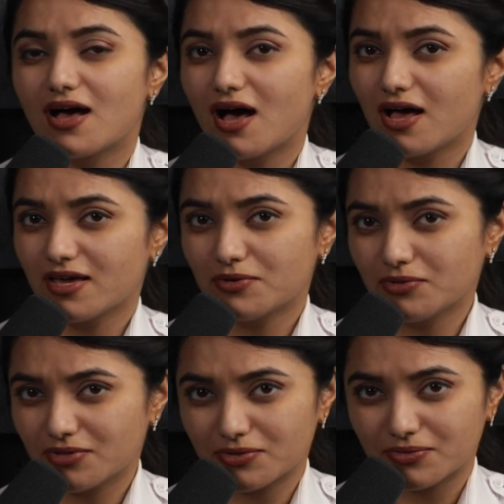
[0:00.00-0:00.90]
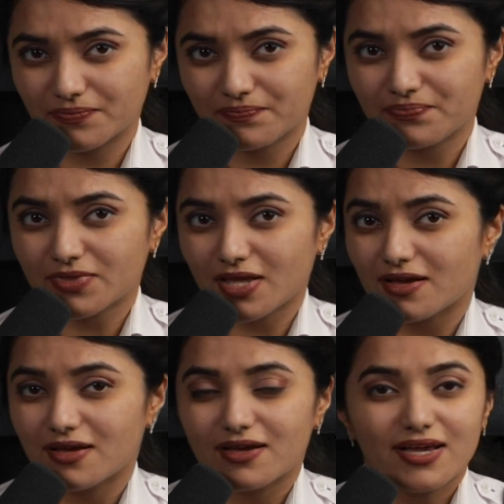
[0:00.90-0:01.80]
I go through.
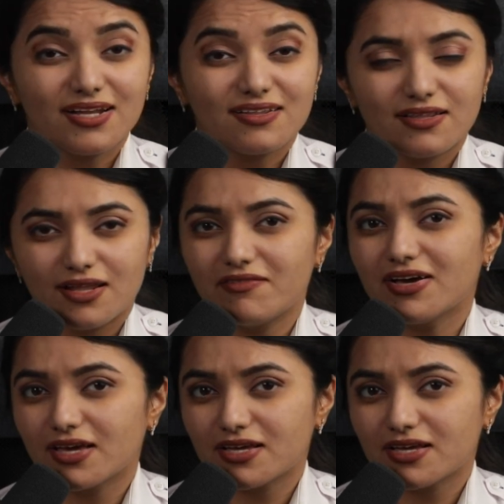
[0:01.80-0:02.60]
It never